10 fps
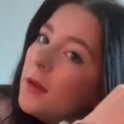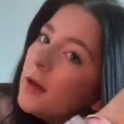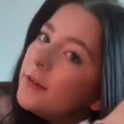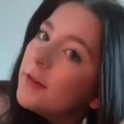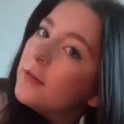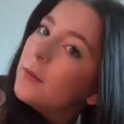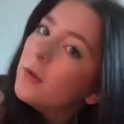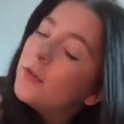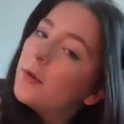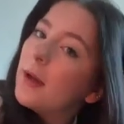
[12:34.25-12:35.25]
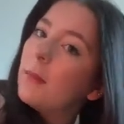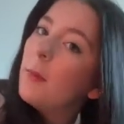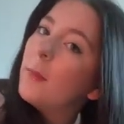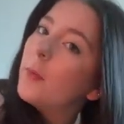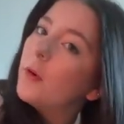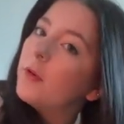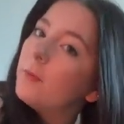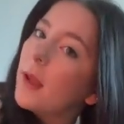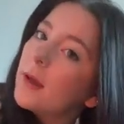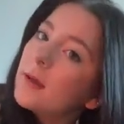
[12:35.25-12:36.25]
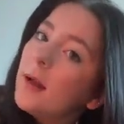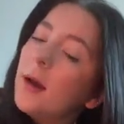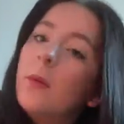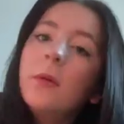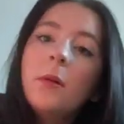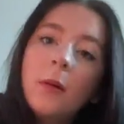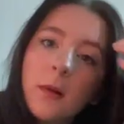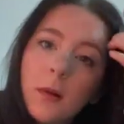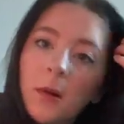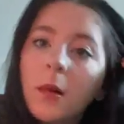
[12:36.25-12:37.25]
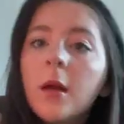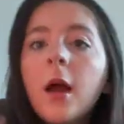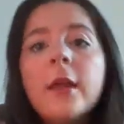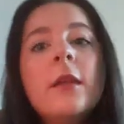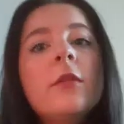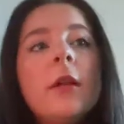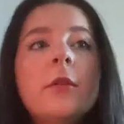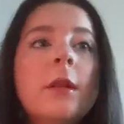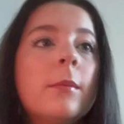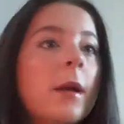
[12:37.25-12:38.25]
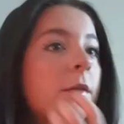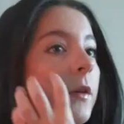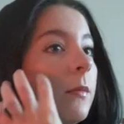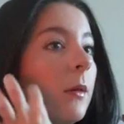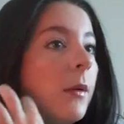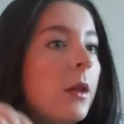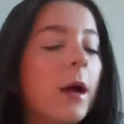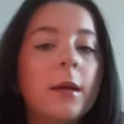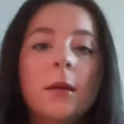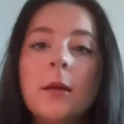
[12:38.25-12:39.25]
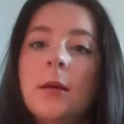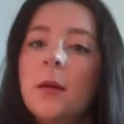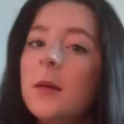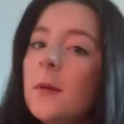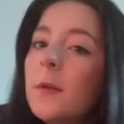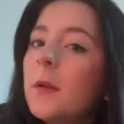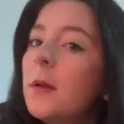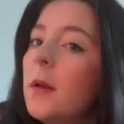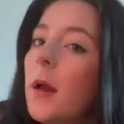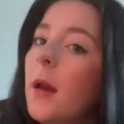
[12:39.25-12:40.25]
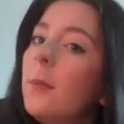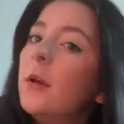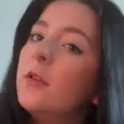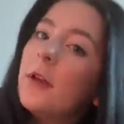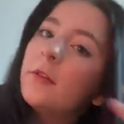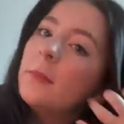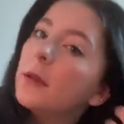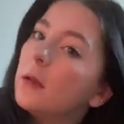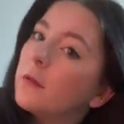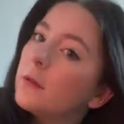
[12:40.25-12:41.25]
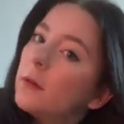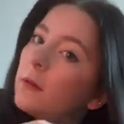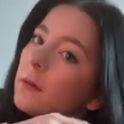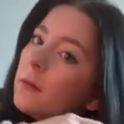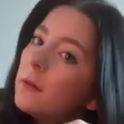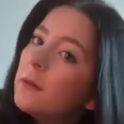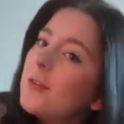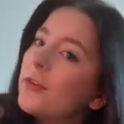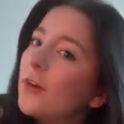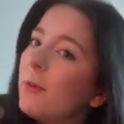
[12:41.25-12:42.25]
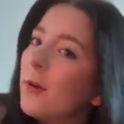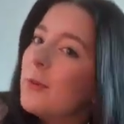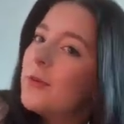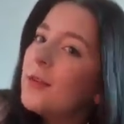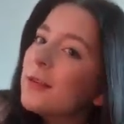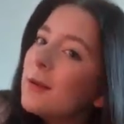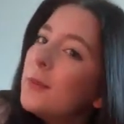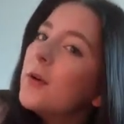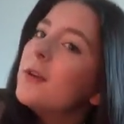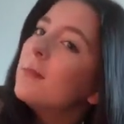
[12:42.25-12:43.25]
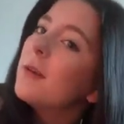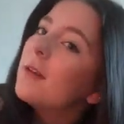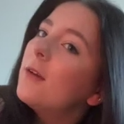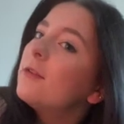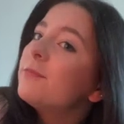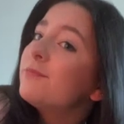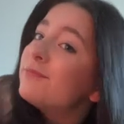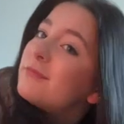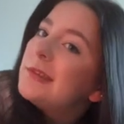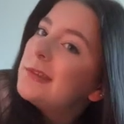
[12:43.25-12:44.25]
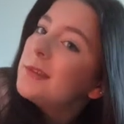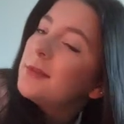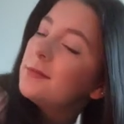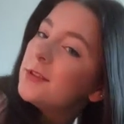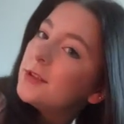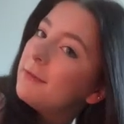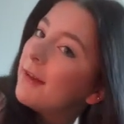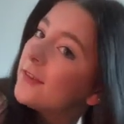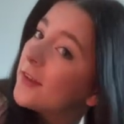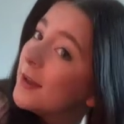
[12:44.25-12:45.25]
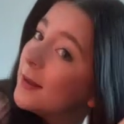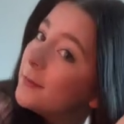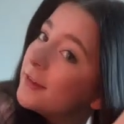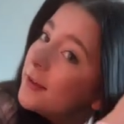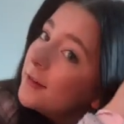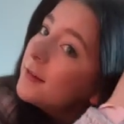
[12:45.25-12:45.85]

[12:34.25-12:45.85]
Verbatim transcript: I definitely want to I am a bit bored of black now I think I do think black suits me but like I'm gonna try something else Sean probably just thinks I'm talking to myself which fair's I am, so.